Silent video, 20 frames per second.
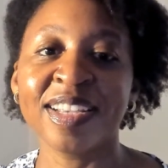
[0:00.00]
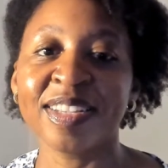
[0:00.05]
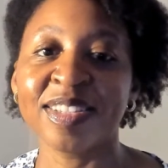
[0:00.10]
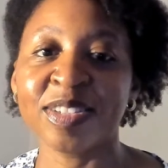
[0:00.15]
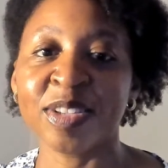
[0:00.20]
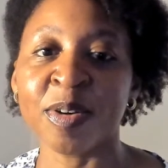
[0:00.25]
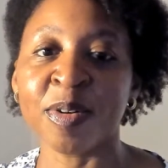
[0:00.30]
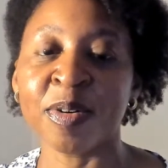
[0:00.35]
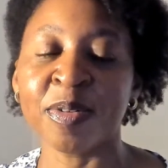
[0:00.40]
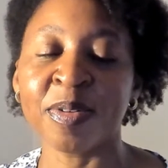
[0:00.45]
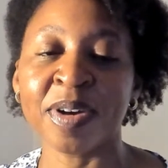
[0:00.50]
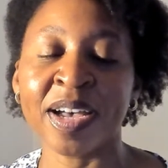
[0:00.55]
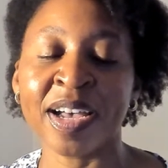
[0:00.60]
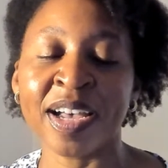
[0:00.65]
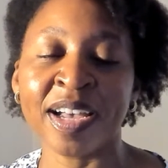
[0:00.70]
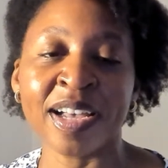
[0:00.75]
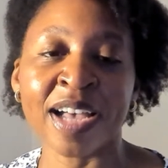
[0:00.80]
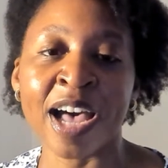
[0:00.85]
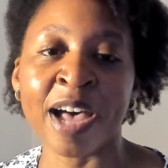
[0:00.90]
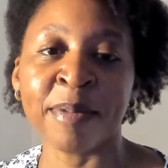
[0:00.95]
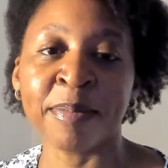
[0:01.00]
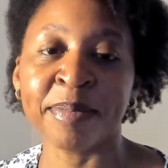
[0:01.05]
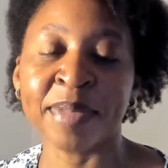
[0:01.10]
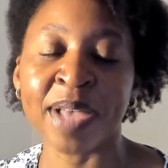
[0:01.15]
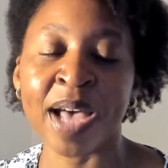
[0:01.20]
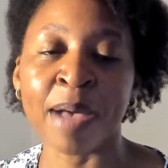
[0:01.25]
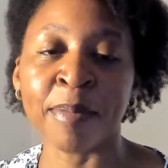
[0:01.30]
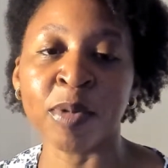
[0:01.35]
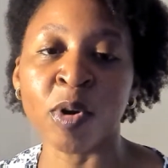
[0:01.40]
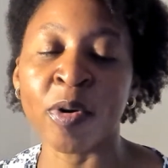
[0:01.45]
So
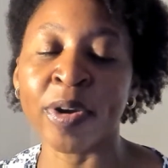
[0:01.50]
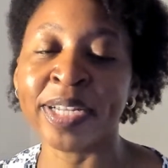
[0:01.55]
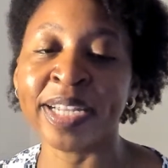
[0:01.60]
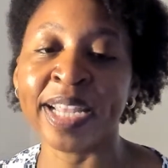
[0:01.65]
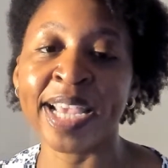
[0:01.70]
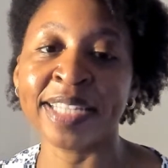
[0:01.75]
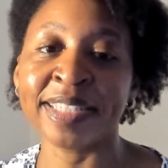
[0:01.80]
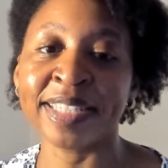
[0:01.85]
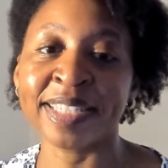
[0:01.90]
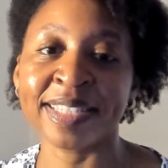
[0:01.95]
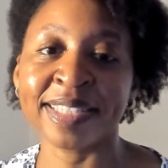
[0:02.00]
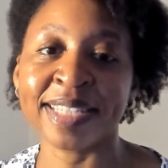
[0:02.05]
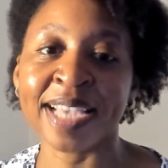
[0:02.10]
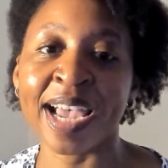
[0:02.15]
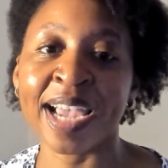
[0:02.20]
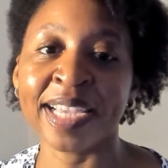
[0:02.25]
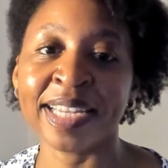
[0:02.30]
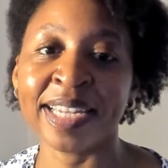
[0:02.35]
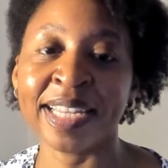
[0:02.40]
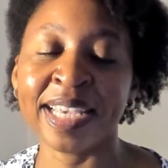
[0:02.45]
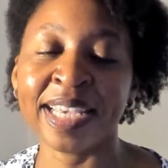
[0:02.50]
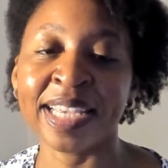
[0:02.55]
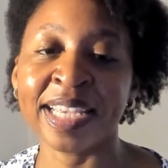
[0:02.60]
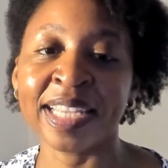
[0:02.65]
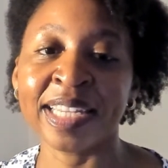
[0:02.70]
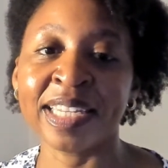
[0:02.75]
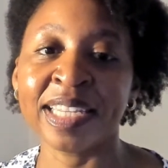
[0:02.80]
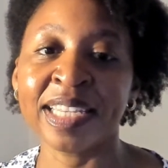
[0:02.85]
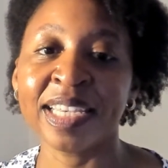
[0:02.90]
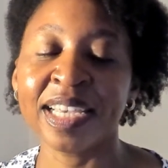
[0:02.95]
I'm going ahead to sign
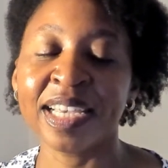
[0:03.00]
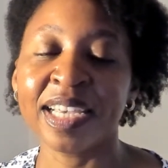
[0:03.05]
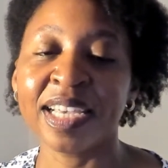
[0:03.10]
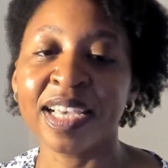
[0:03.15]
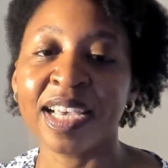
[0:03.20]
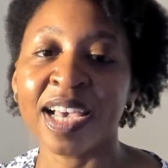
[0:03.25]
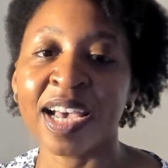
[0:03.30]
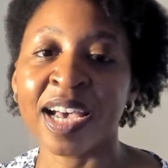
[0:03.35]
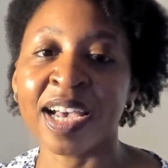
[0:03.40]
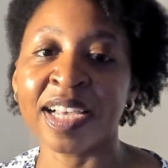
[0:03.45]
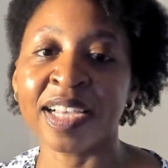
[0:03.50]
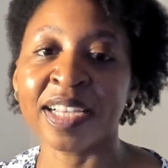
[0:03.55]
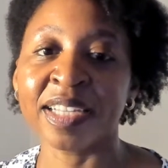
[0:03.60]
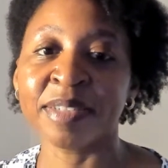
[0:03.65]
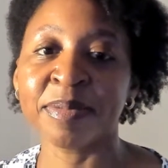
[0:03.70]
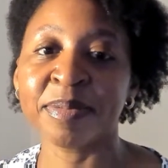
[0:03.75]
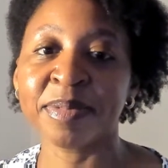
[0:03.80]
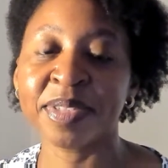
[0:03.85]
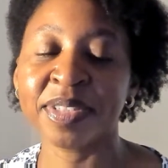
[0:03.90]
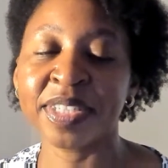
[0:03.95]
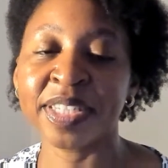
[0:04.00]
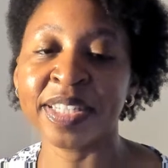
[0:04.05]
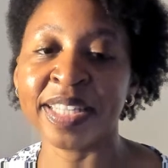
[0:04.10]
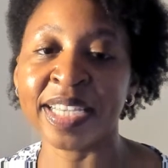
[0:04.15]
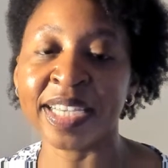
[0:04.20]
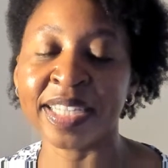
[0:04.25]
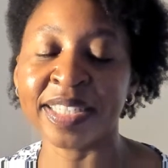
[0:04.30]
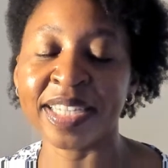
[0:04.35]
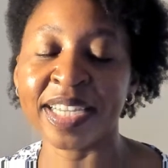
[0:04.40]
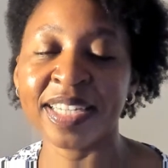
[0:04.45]
in to
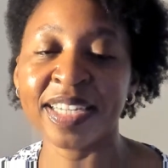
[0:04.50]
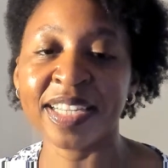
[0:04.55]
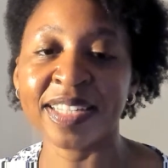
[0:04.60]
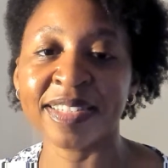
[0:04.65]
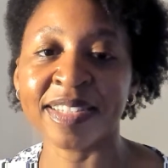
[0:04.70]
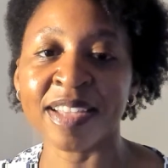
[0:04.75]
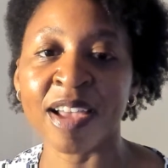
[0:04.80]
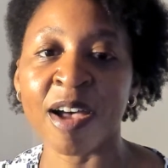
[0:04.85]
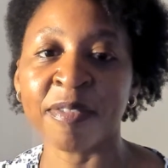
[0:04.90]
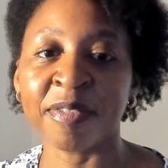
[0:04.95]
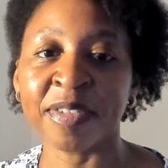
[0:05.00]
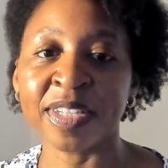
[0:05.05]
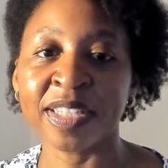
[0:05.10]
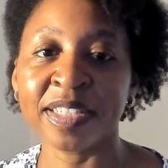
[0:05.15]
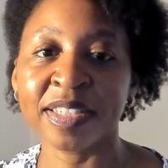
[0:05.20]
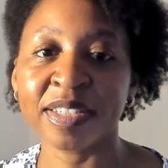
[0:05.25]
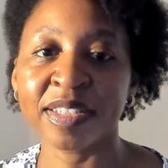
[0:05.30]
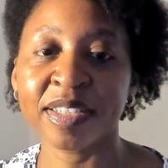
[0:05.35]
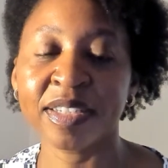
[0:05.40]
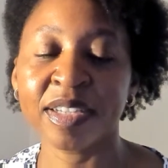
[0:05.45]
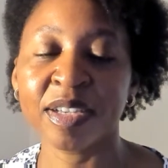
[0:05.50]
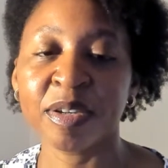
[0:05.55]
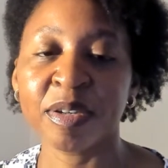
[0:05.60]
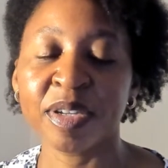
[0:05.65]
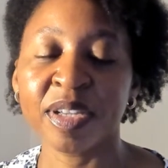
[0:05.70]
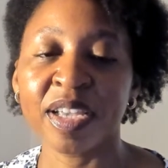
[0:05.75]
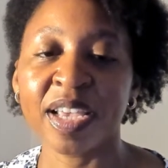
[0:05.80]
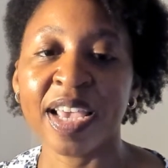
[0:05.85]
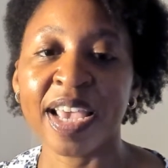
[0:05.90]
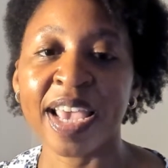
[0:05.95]
the attendance office,
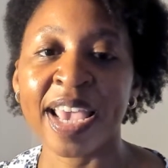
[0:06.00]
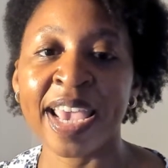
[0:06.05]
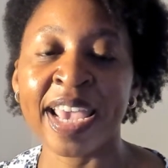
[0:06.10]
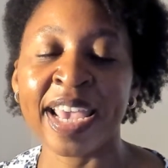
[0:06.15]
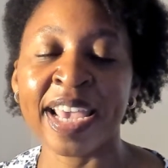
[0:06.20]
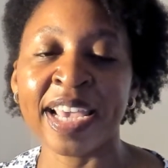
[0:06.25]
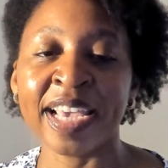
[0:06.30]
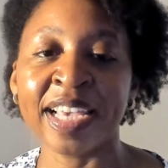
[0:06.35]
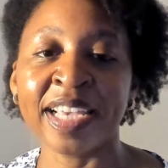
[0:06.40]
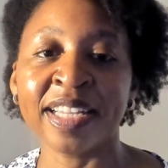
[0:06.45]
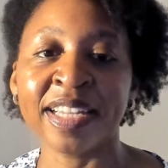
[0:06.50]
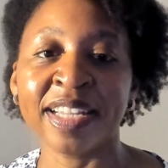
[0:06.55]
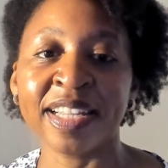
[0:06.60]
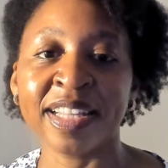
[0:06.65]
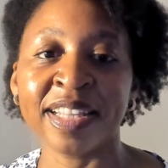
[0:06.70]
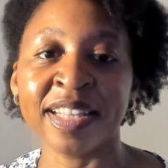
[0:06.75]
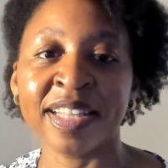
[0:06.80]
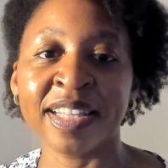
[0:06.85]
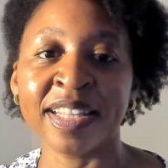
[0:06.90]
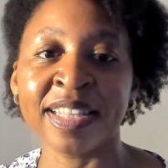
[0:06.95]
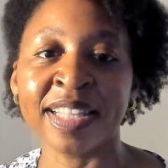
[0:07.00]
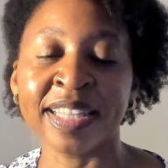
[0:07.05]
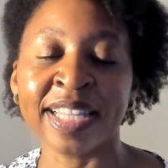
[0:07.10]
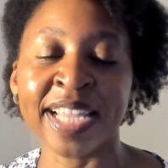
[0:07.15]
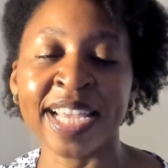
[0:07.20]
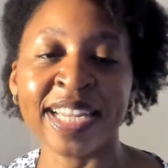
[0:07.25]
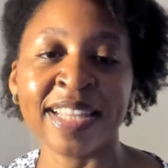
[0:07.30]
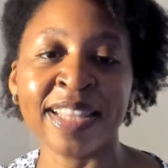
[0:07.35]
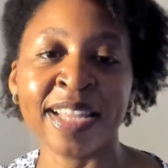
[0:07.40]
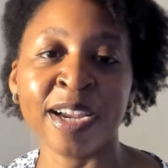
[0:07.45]
and the
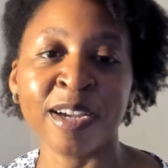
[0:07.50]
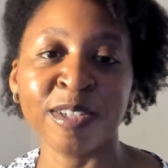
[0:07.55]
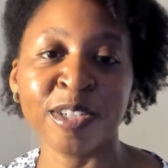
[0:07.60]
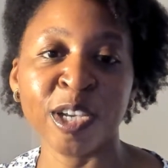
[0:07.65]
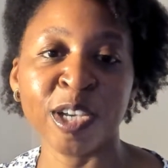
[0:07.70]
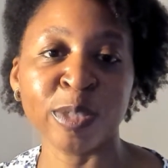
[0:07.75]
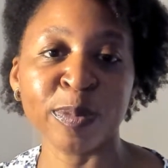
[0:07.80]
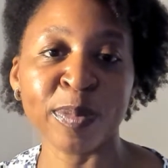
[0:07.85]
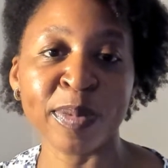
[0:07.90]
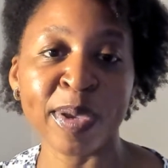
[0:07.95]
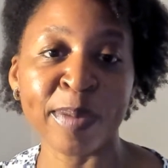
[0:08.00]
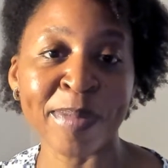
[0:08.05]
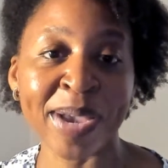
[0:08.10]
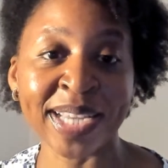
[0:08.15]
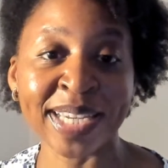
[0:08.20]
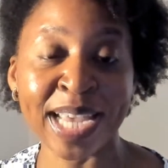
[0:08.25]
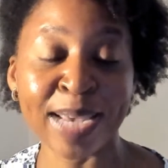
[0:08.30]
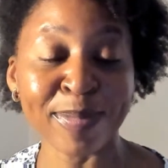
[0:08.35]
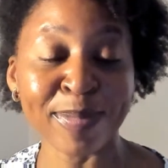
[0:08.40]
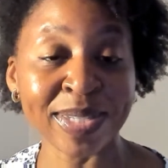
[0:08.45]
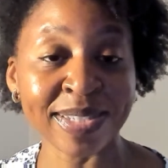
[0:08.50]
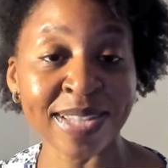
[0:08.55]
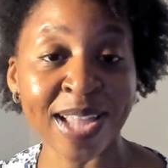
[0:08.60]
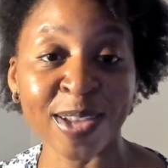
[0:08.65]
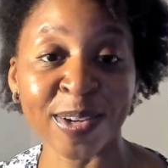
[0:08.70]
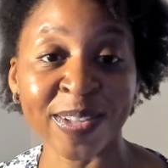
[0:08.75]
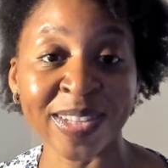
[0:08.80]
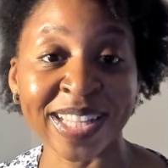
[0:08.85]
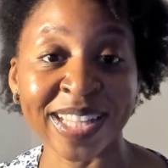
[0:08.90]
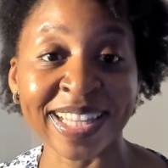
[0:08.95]
lady there tells me my name is
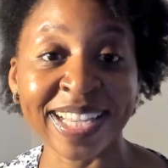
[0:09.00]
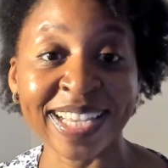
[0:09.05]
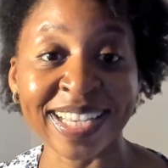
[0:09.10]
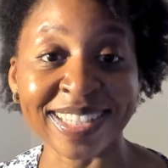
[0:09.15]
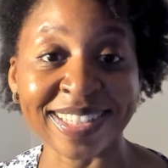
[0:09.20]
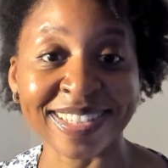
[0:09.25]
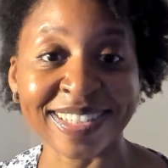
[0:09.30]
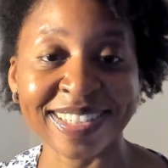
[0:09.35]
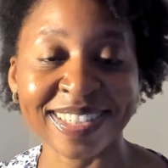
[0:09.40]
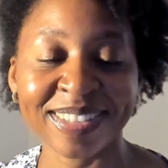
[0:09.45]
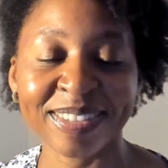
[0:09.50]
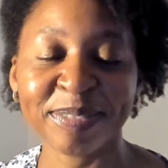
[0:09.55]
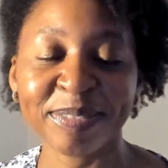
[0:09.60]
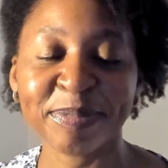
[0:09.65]
not on the list.